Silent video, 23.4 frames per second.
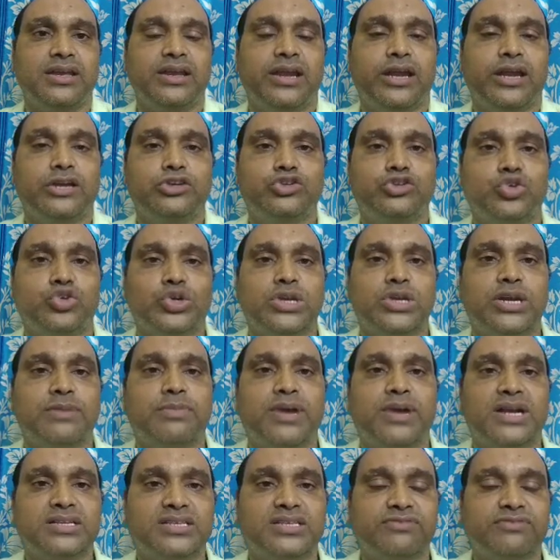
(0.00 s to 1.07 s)
and total
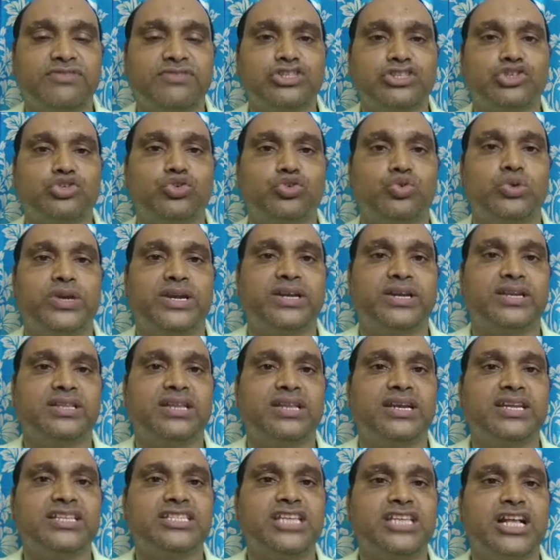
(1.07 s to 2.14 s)
marks of the student,
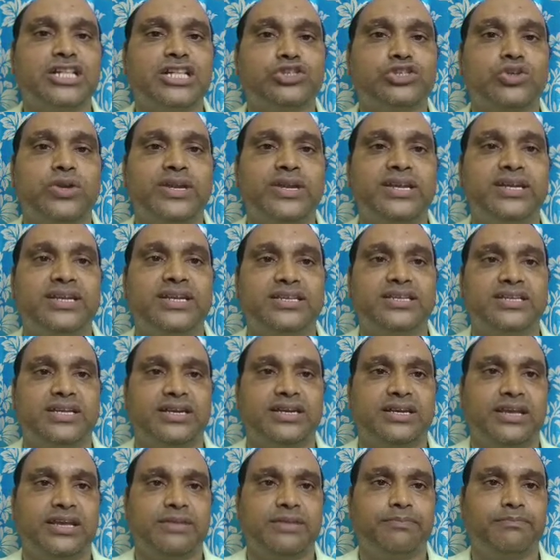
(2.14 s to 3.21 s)
that is also integer
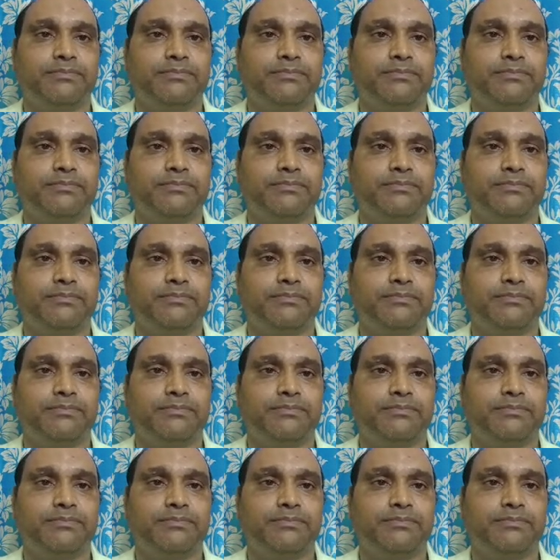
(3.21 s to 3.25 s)
type.